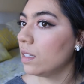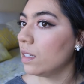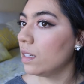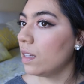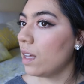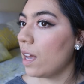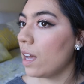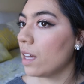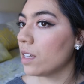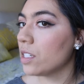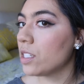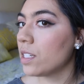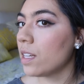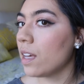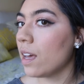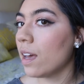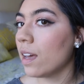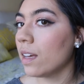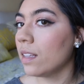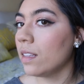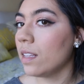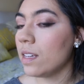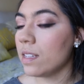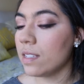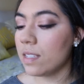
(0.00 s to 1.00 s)

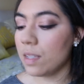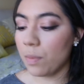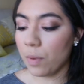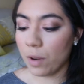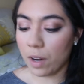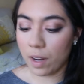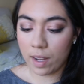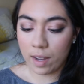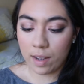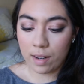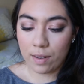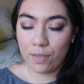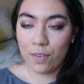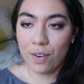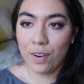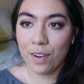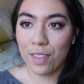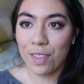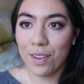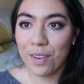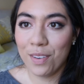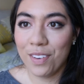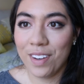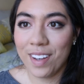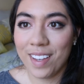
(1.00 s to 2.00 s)
hashtag lazy braid for
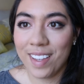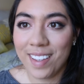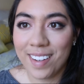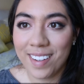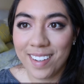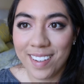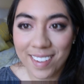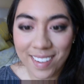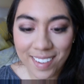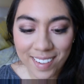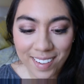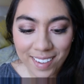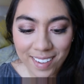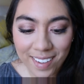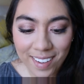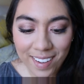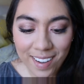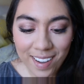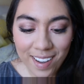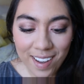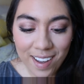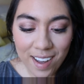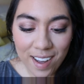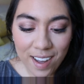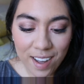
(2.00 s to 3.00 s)
the win.
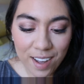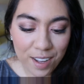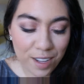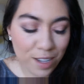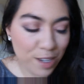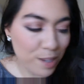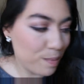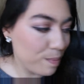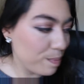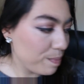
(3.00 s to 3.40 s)
I